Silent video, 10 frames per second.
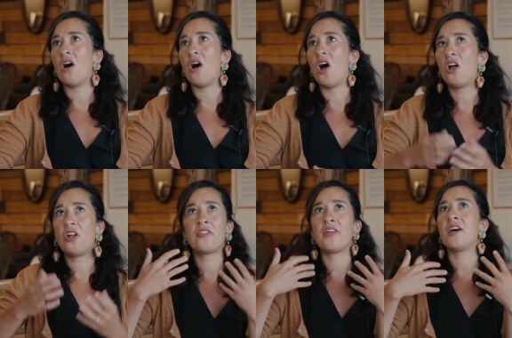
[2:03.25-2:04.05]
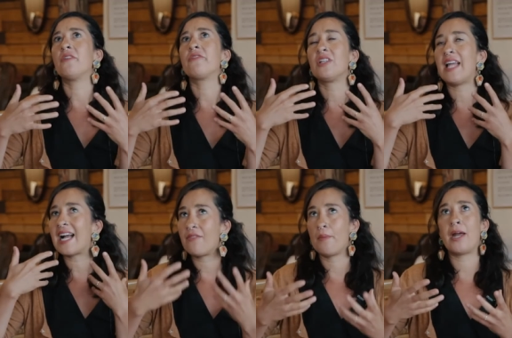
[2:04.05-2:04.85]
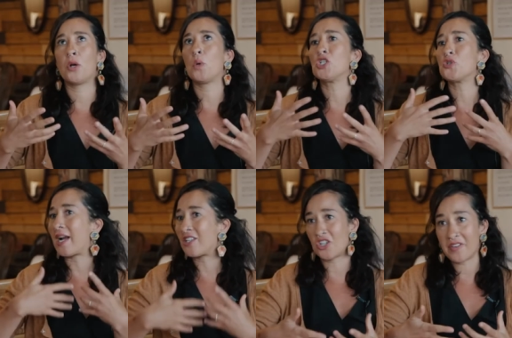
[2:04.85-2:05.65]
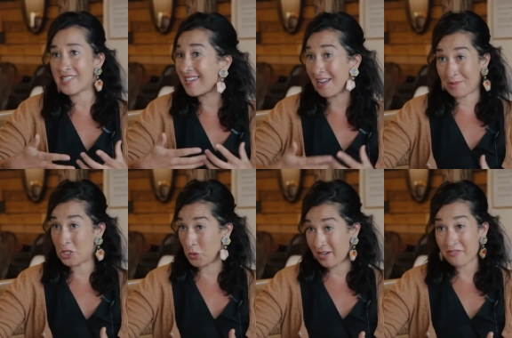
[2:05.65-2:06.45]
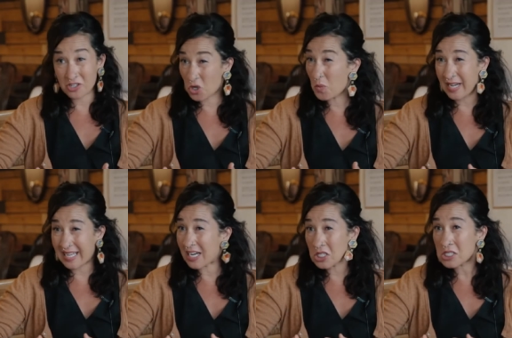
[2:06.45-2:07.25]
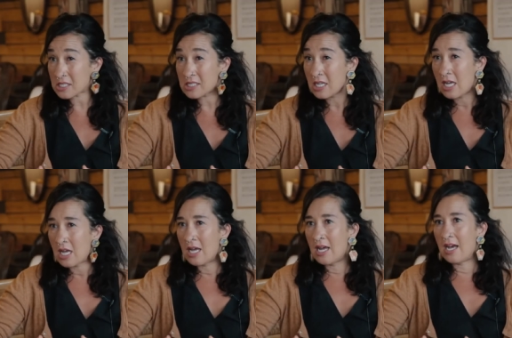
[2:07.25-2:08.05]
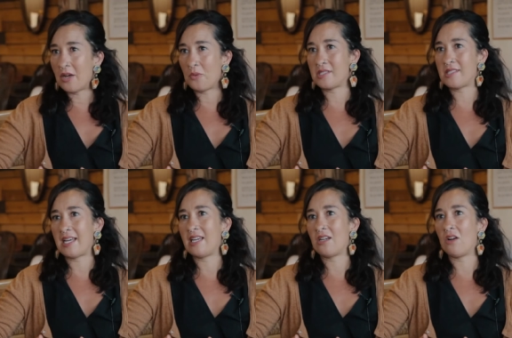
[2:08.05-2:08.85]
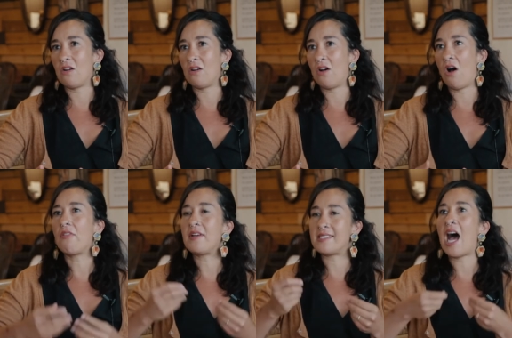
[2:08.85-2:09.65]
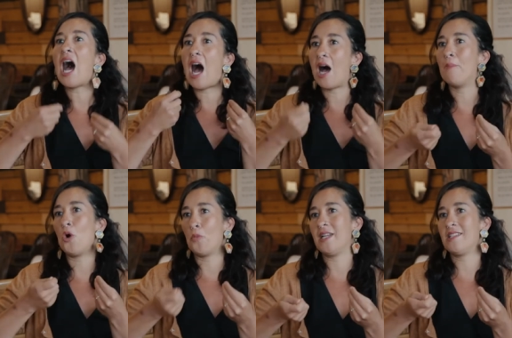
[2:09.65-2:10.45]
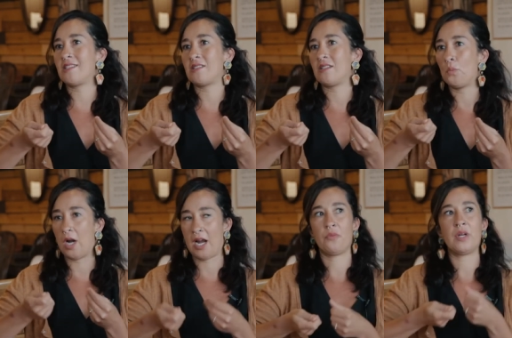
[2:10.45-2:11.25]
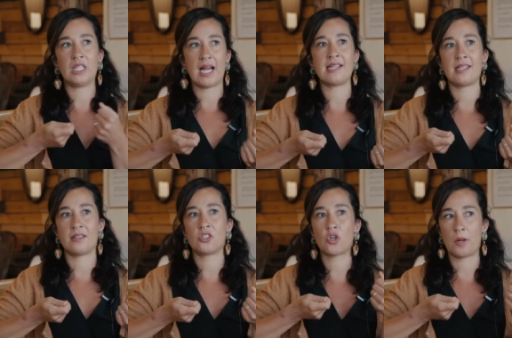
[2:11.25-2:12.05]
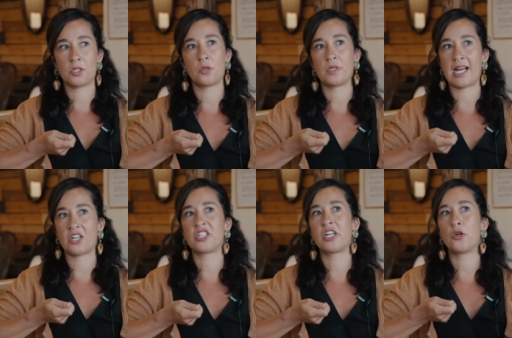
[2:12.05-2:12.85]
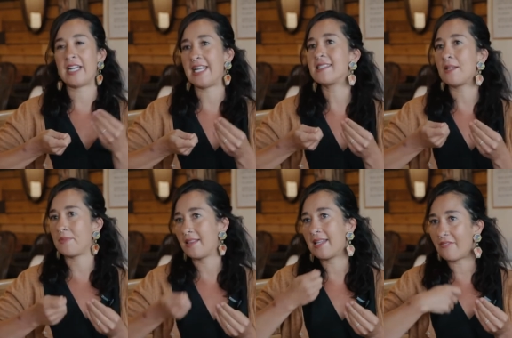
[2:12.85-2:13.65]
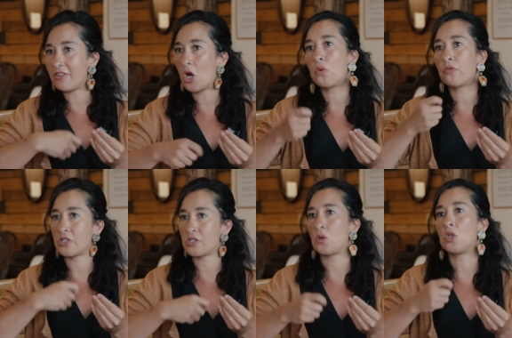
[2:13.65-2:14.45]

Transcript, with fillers: all the, for lack of a better word, direct service that I've been doing for so many years. It was like all these aha moments where I realized that the scripture was actually greeting something that I've known for so